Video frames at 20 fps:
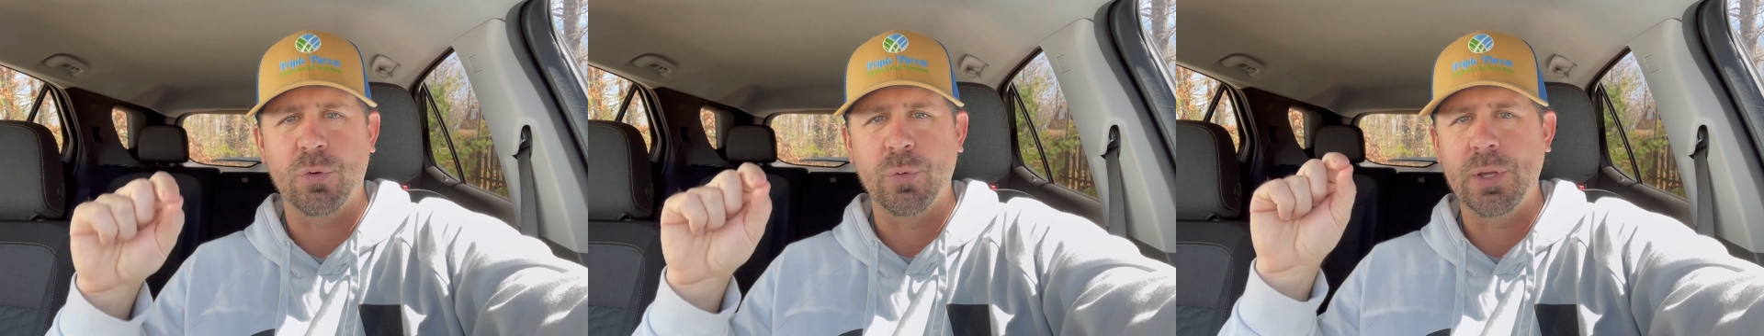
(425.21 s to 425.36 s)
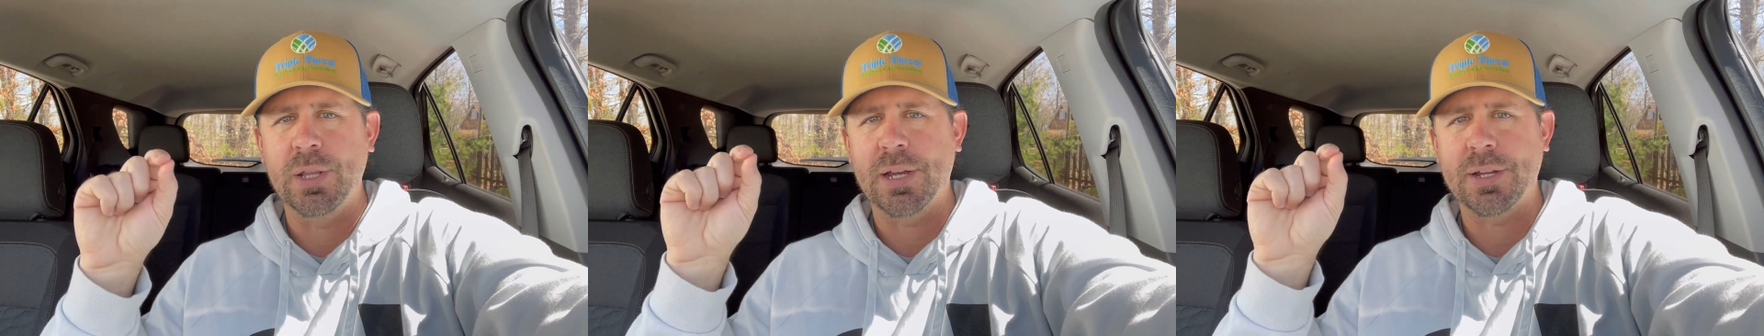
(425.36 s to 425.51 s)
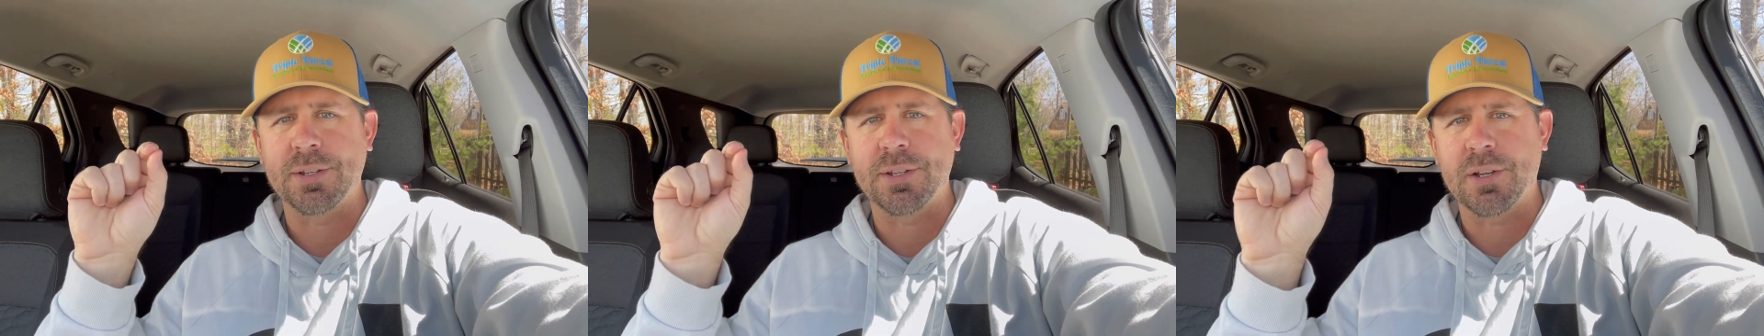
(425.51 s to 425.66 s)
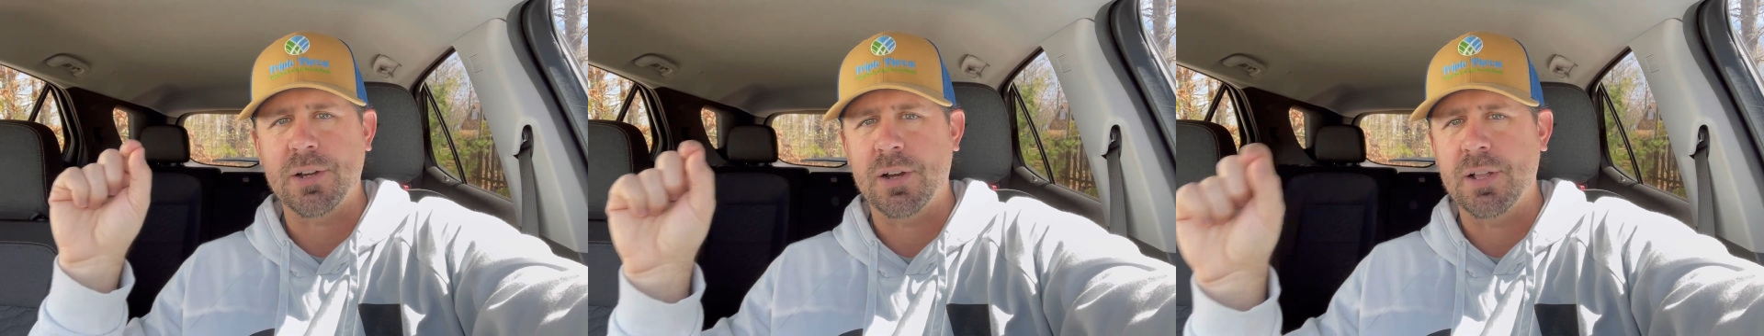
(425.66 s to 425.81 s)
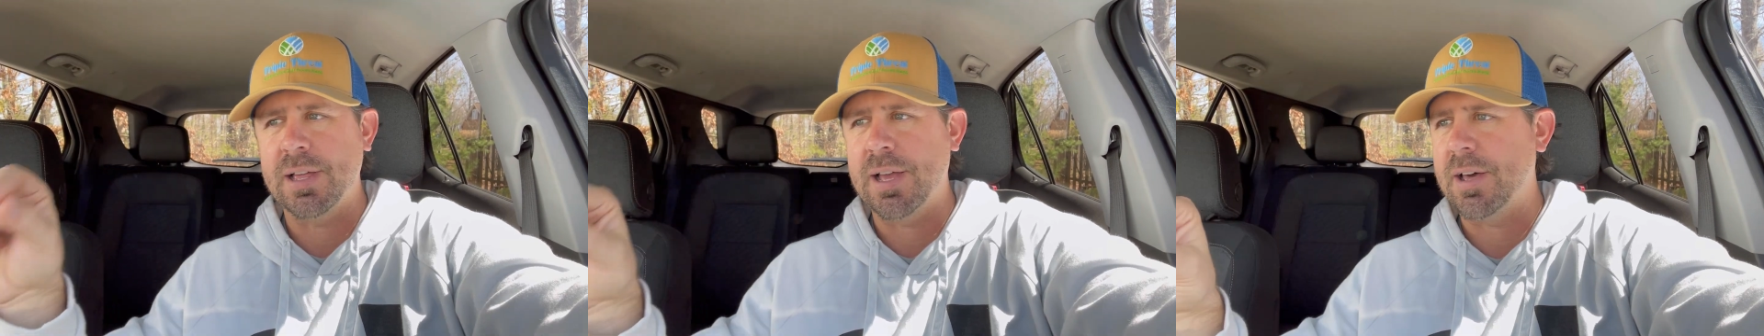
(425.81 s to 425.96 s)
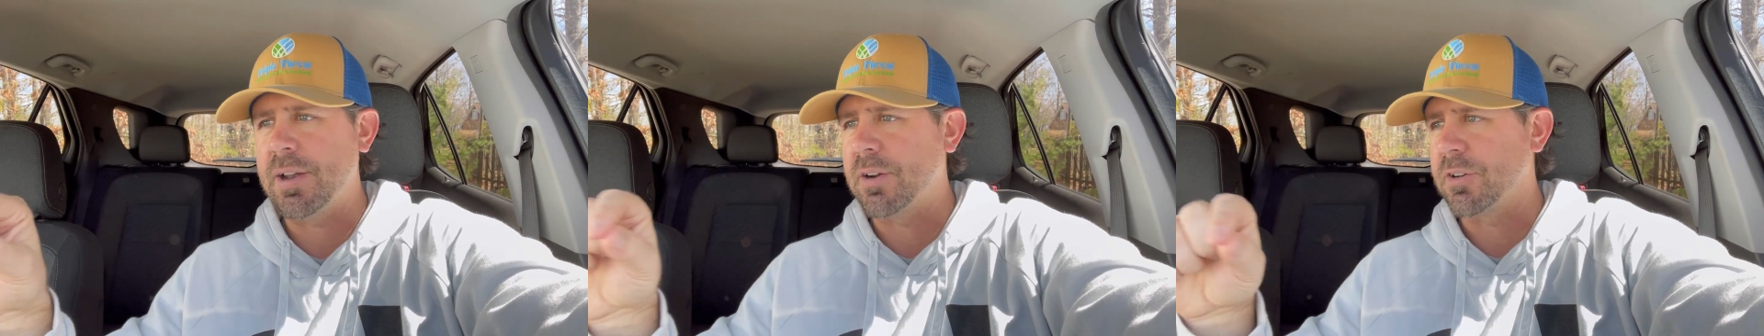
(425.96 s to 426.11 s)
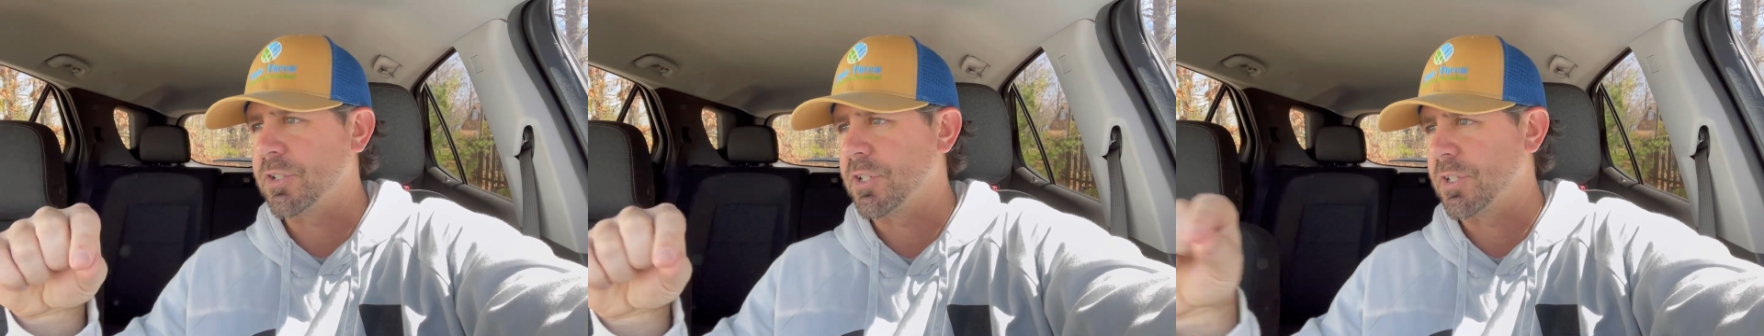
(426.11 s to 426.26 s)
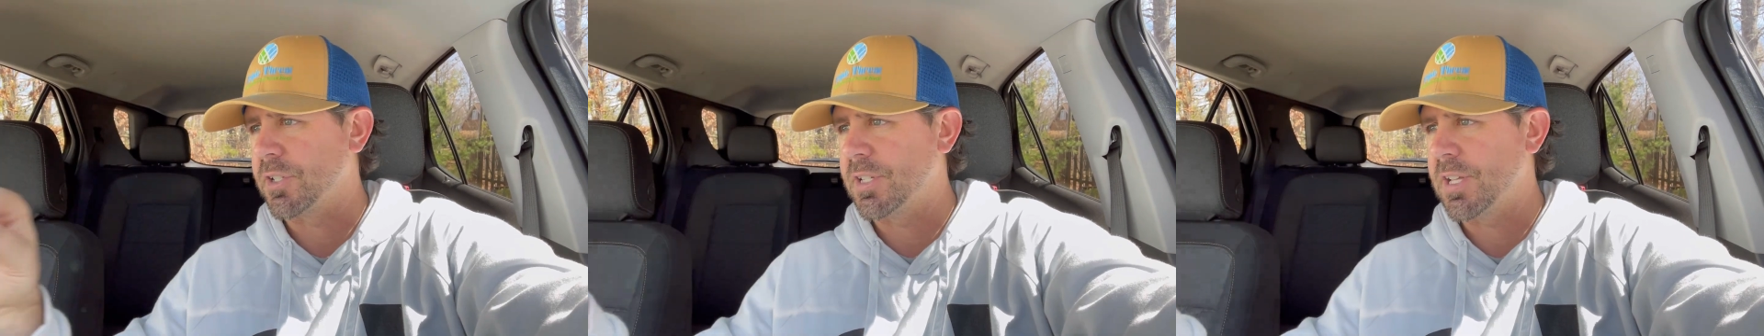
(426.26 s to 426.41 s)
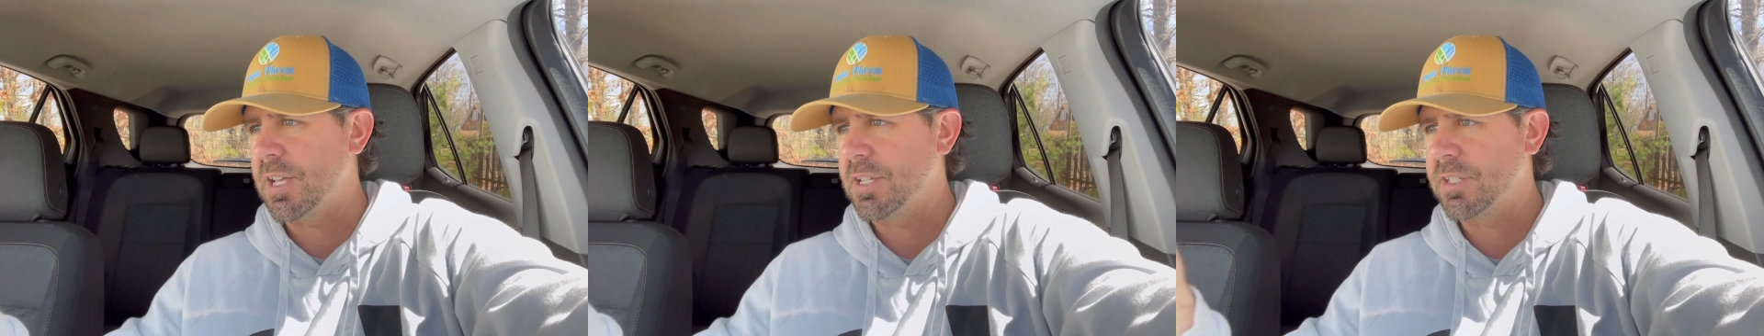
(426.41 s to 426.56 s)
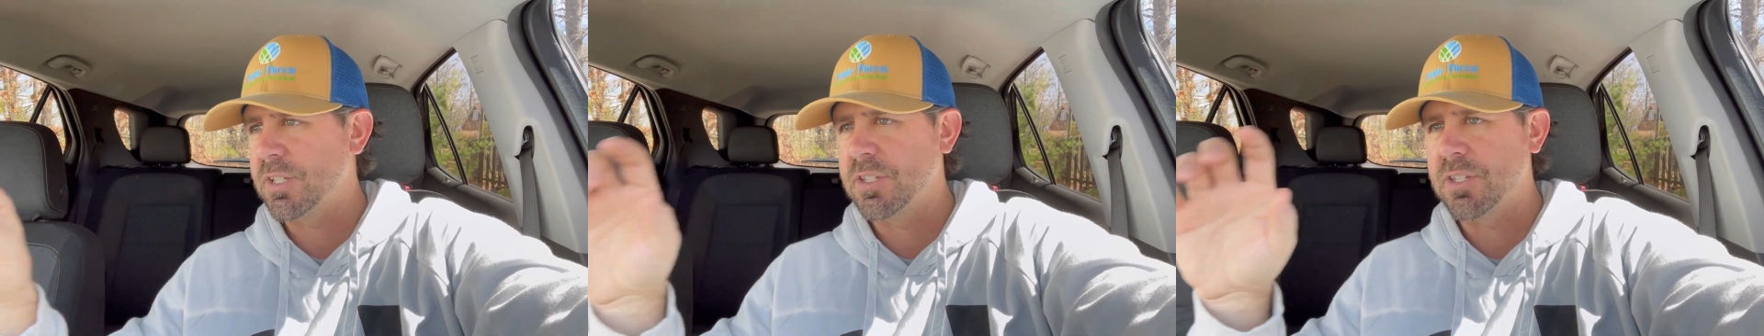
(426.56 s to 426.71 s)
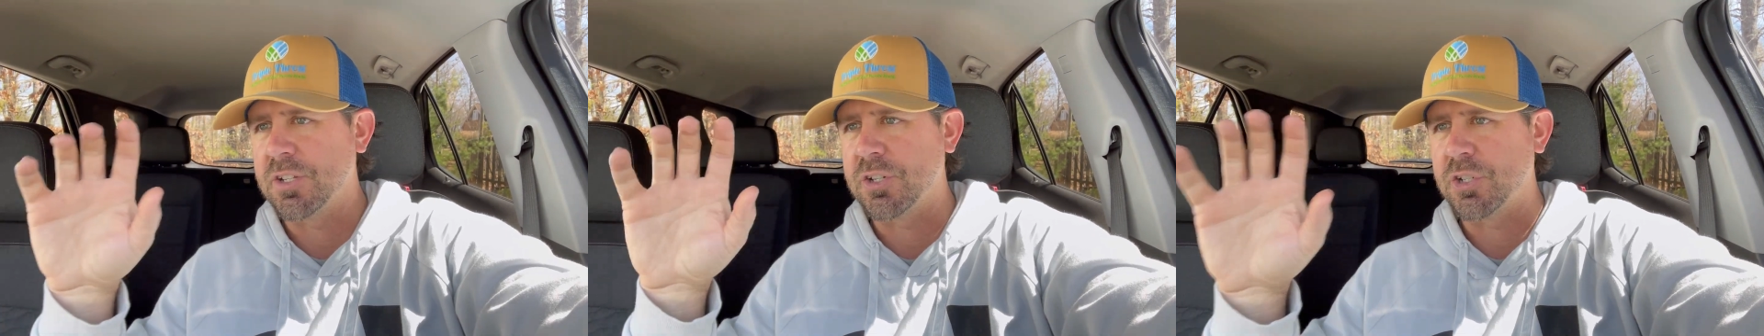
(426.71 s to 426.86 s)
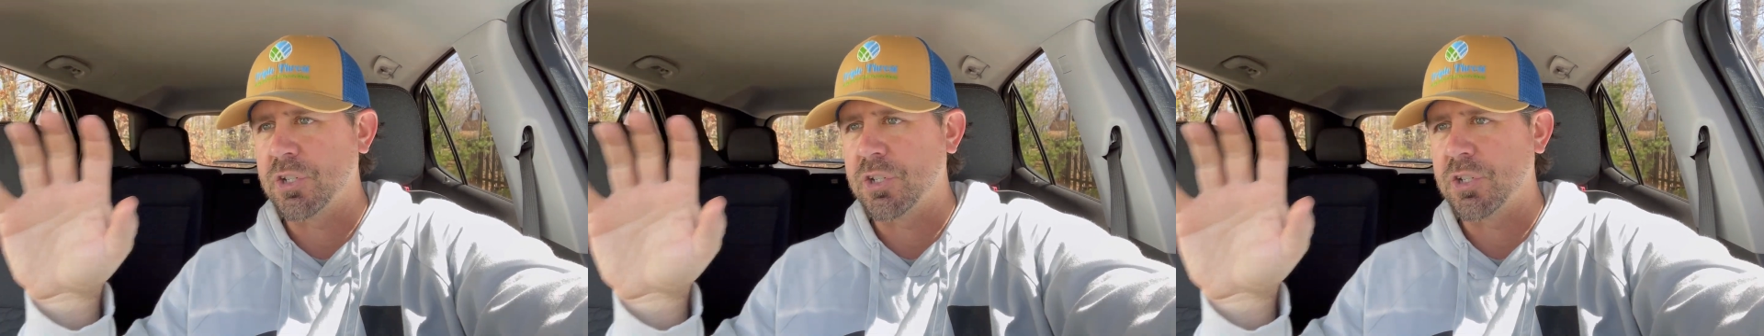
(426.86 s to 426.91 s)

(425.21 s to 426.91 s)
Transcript: We like to call out our successes and